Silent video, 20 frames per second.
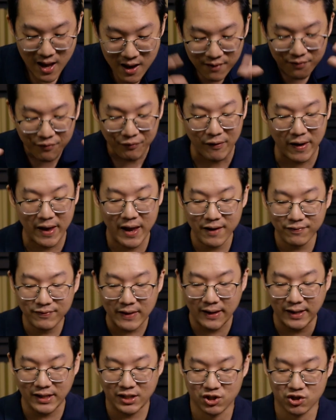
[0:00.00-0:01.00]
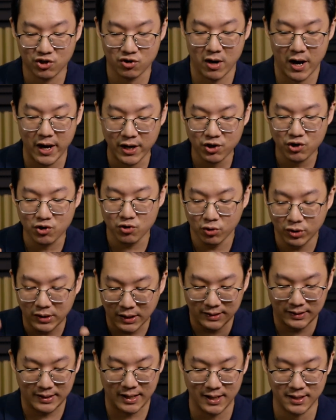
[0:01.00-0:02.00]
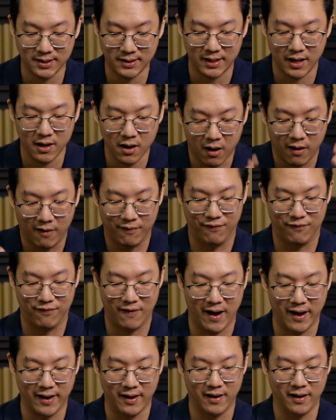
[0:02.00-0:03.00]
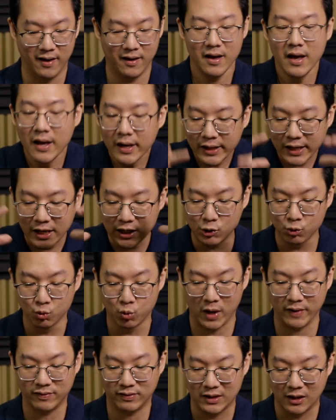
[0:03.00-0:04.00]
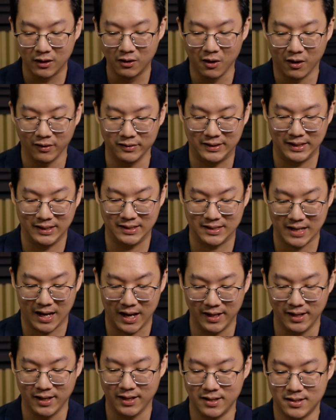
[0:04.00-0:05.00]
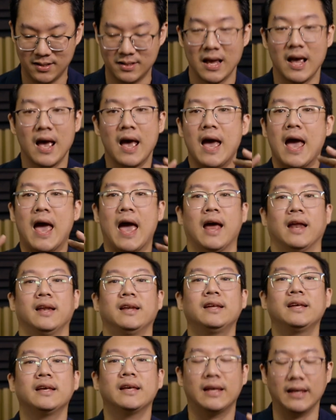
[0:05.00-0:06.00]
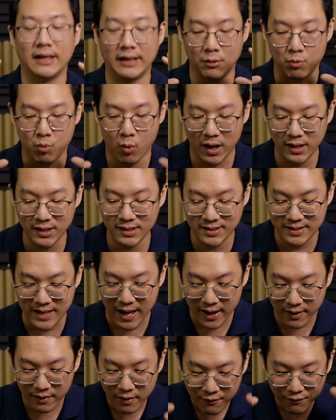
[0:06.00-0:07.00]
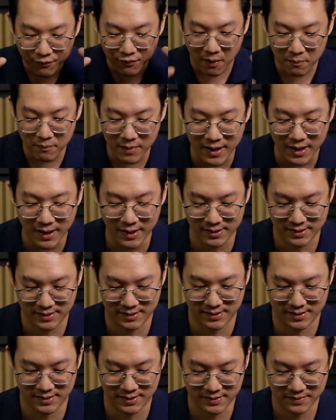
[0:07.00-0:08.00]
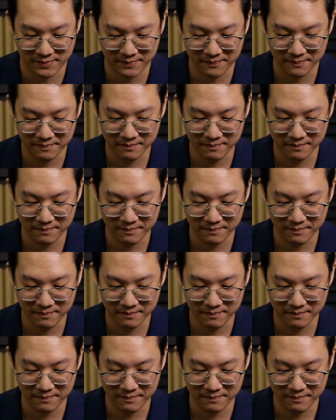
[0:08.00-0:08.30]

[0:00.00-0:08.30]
Faith that is tried through the testing of fire is what the Lord desires, and He wants that from us.